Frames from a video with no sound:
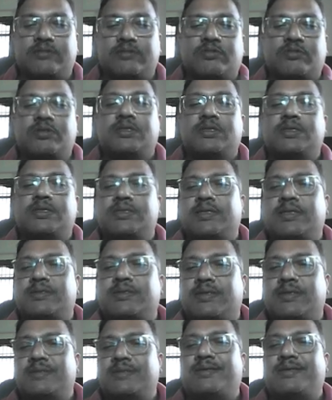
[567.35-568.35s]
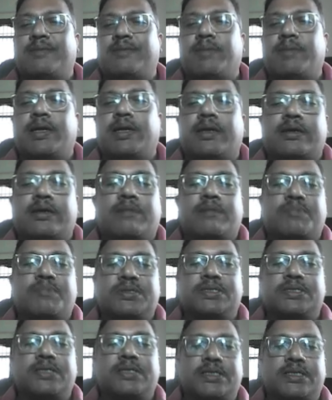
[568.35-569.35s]
So this is just a schematic
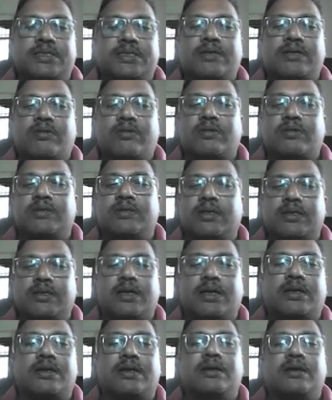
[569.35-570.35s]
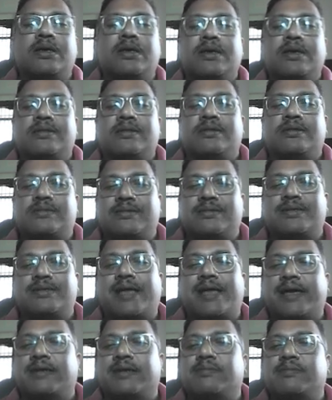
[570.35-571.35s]
representation. Don't think that this
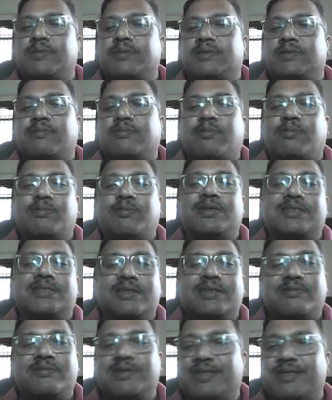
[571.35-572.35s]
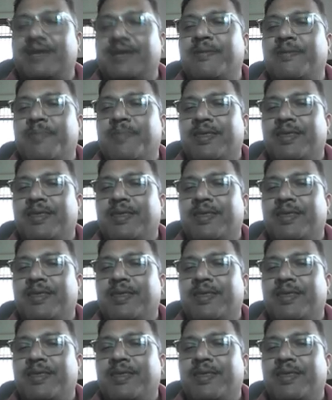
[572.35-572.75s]
diagram is a population inversion.